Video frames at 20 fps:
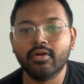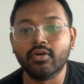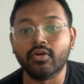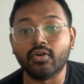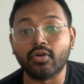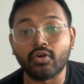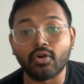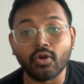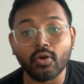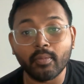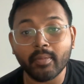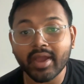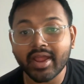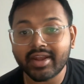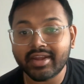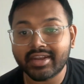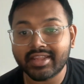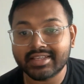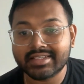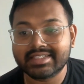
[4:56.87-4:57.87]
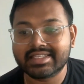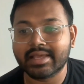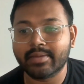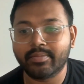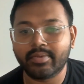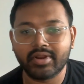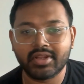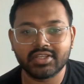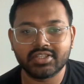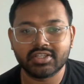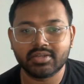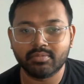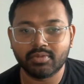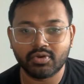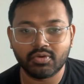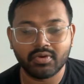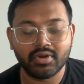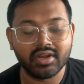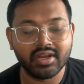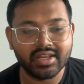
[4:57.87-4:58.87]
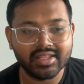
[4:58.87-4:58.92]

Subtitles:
romantic separation between